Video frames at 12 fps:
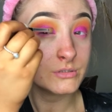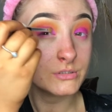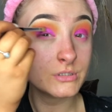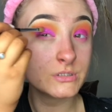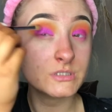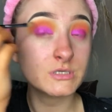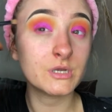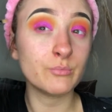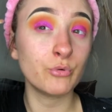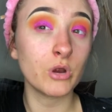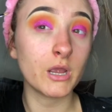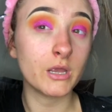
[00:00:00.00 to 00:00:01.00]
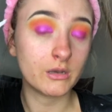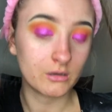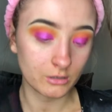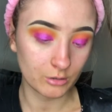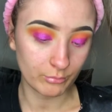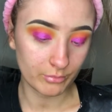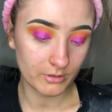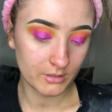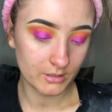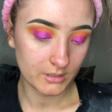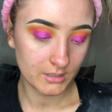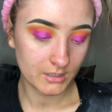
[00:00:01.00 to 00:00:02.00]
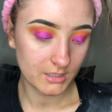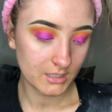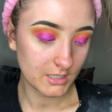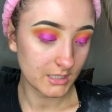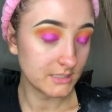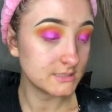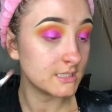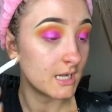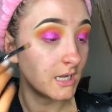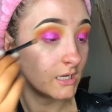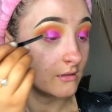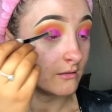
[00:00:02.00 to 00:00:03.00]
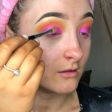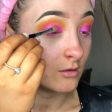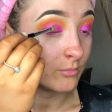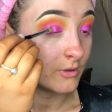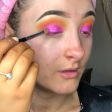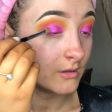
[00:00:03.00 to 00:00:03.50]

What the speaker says: just to brighten it up a tiny little